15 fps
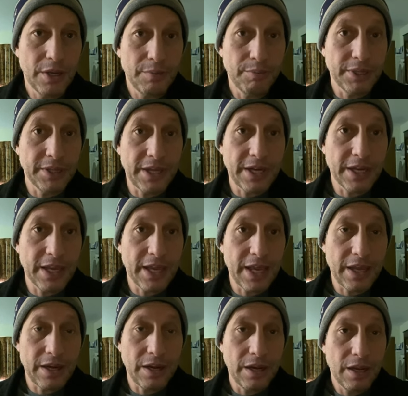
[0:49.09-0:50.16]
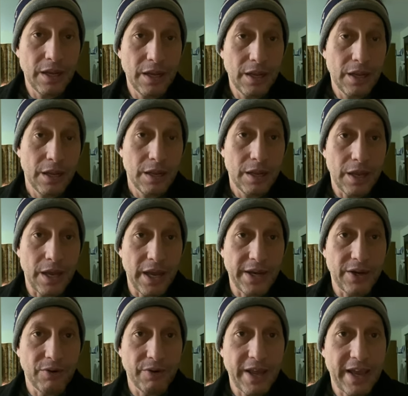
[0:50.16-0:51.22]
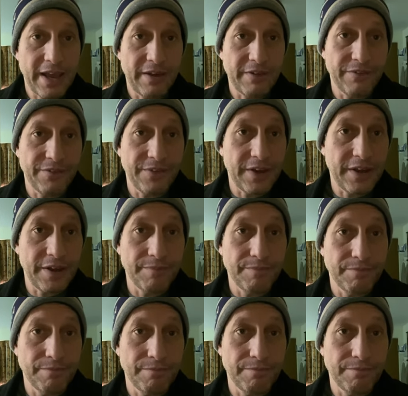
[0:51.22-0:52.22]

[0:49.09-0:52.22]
But then again, I don't have... Um,